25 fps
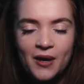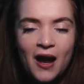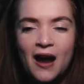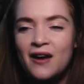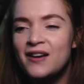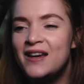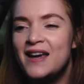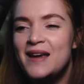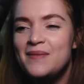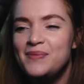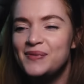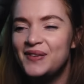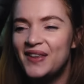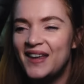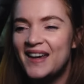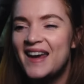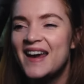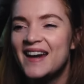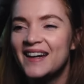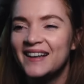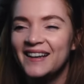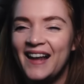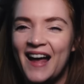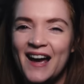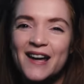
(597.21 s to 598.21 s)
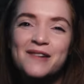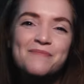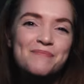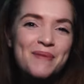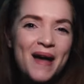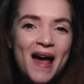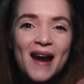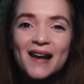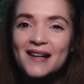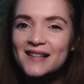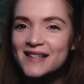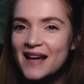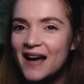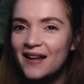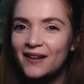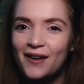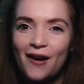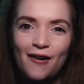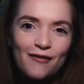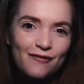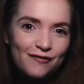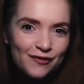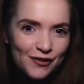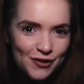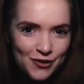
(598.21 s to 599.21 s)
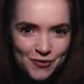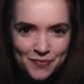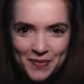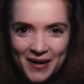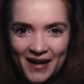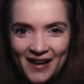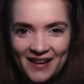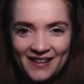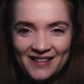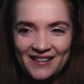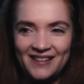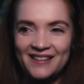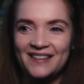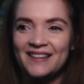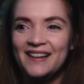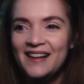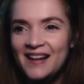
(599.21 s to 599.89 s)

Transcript: I keep thinking, like, Penn and Teller, fool me.